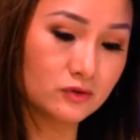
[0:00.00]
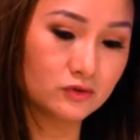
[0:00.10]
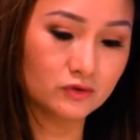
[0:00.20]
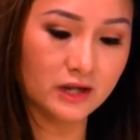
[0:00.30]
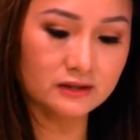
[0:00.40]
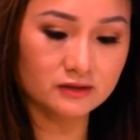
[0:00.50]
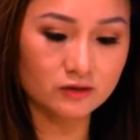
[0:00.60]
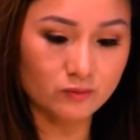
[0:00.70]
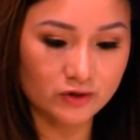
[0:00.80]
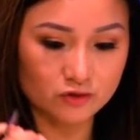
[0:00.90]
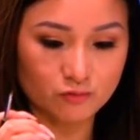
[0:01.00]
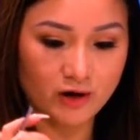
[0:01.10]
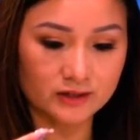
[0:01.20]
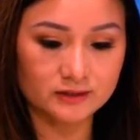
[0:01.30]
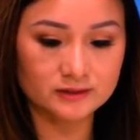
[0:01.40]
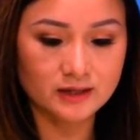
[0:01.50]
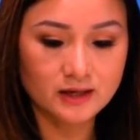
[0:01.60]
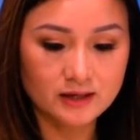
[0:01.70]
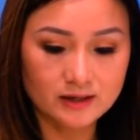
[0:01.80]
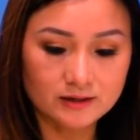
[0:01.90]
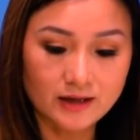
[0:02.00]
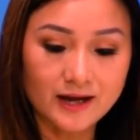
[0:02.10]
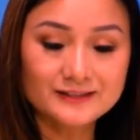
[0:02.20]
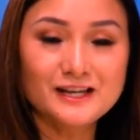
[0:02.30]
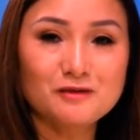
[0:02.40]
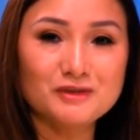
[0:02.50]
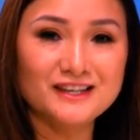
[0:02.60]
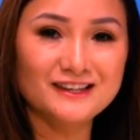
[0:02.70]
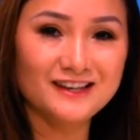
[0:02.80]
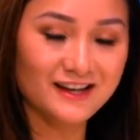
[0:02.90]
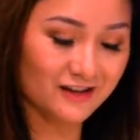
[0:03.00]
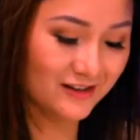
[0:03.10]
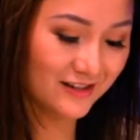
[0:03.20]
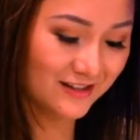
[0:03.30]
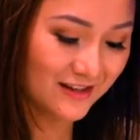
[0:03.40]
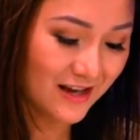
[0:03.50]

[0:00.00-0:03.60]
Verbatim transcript: to. So that's another way to practice. Uh, hi Tammy, hi.